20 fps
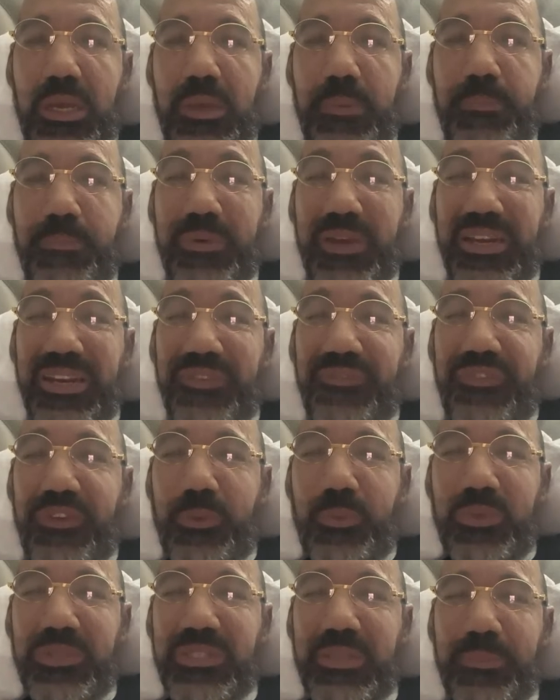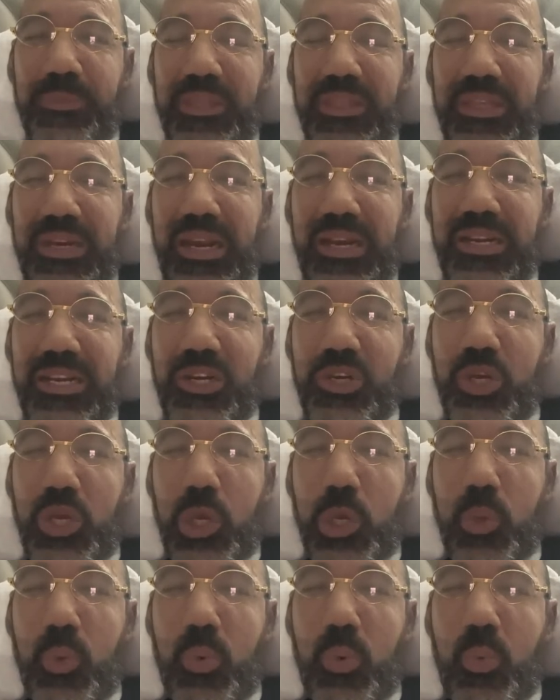But if it was something that I didn't
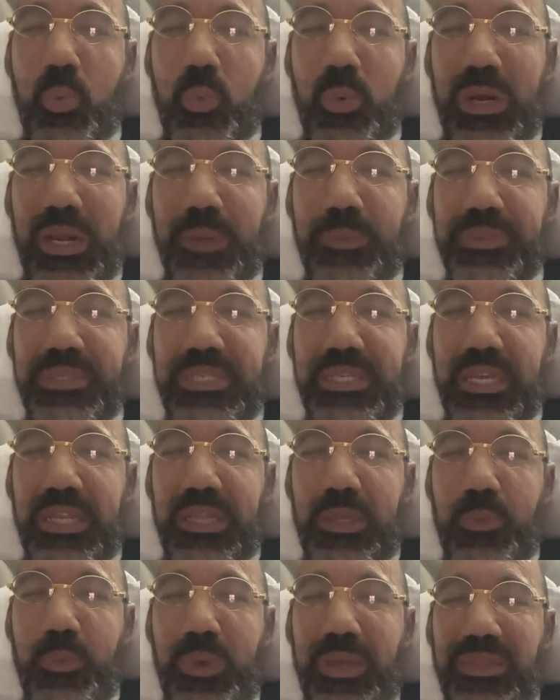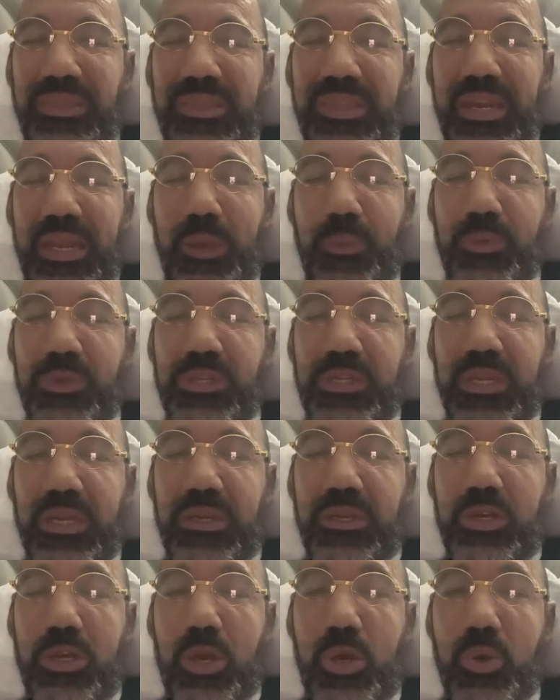know what I was dealing with, then I would
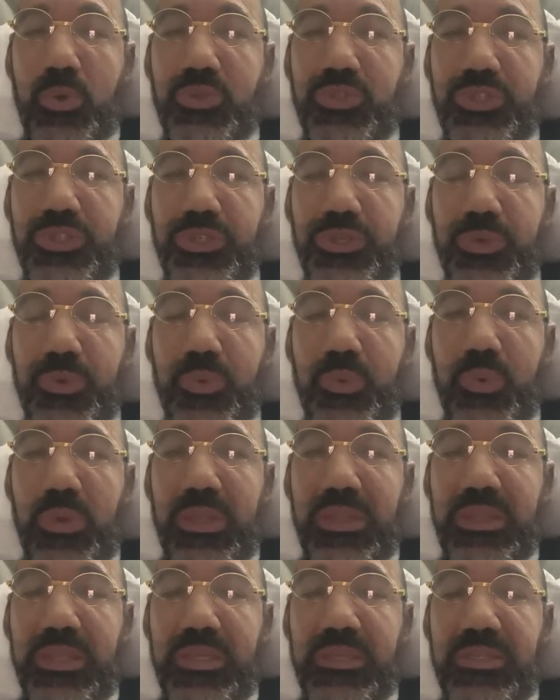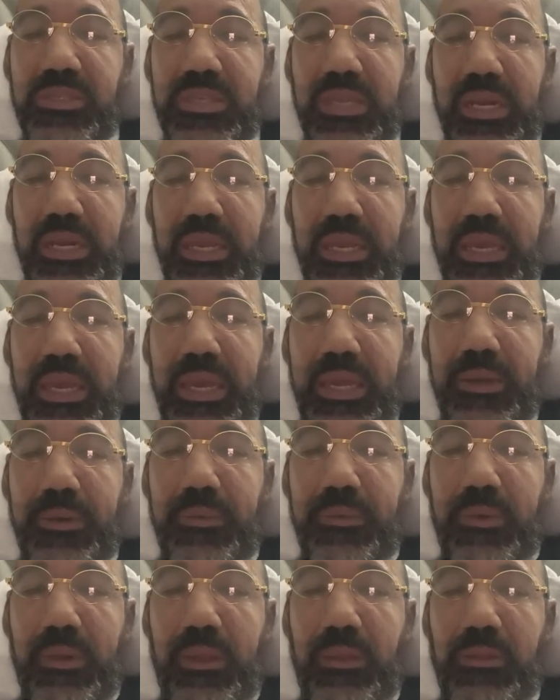go to the city
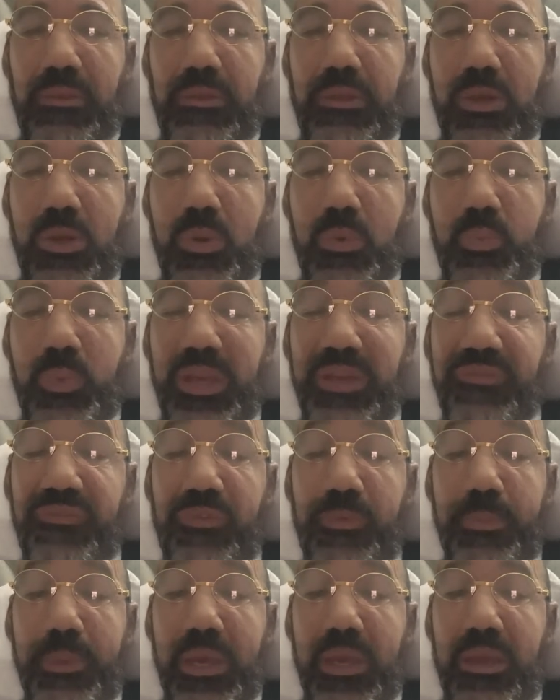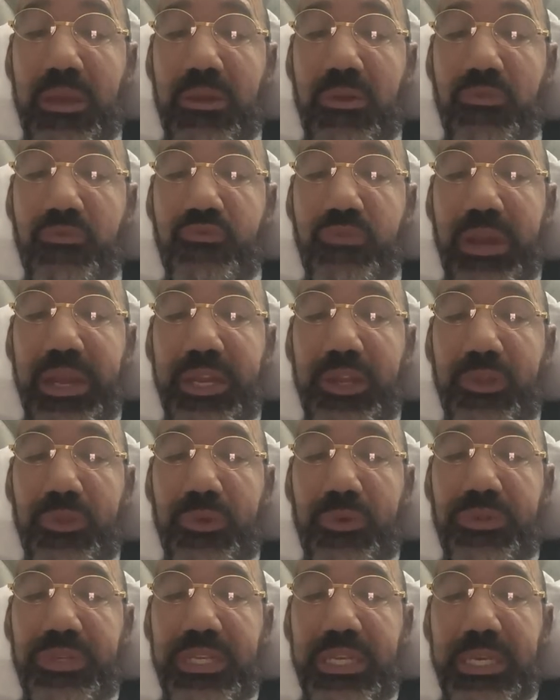and, wait for my
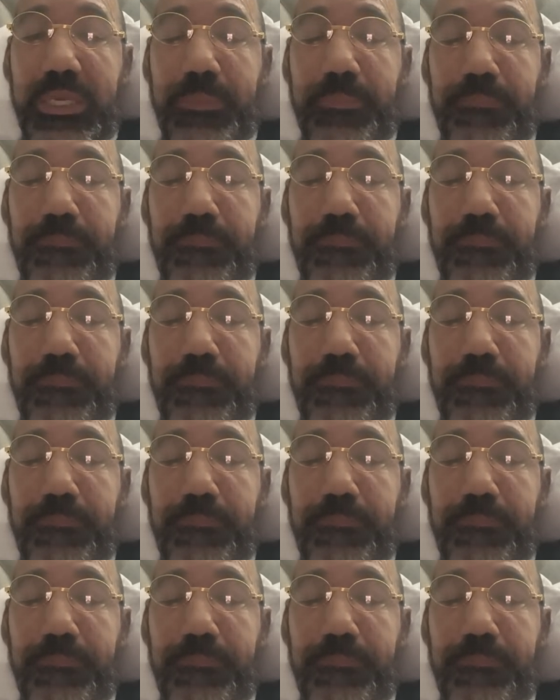regular team.